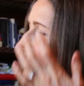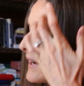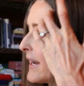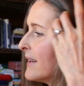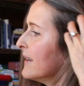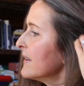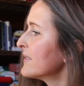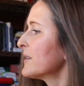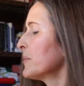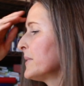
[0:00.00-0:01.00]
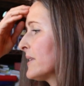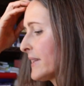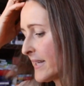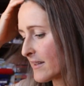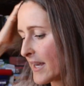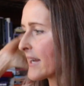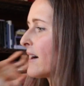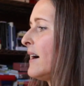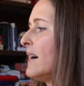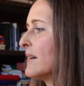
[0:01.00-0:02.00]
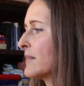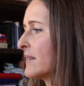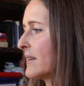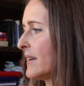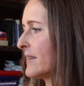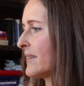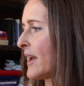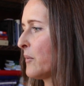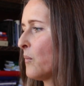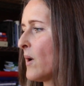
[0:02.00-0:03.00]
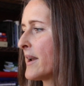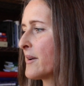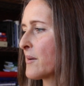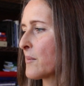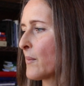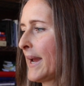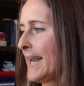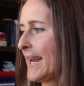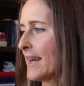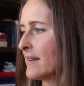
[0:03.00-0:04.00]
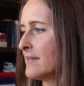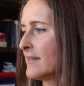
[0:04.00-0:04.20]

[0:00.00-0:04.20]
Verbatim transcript: Okay, so butylene glycol is a one rating.